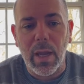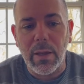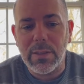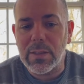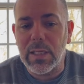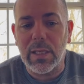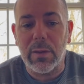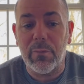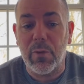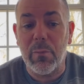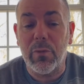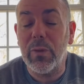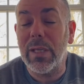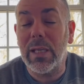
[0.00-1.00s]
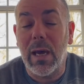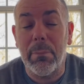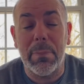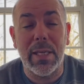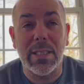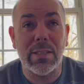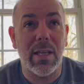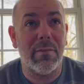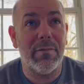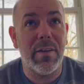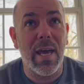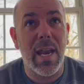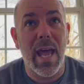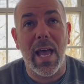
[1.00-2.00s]
seeing it from fleet companies like
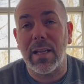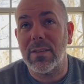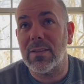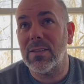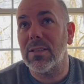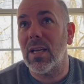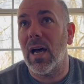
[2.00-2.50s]
FedEx,